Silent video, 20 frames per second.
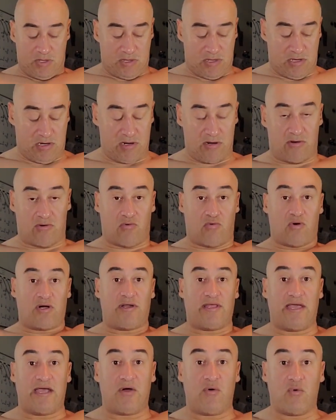where
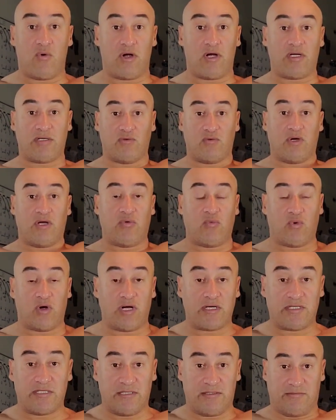that works, what
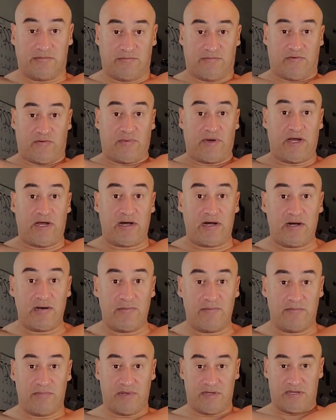works from there.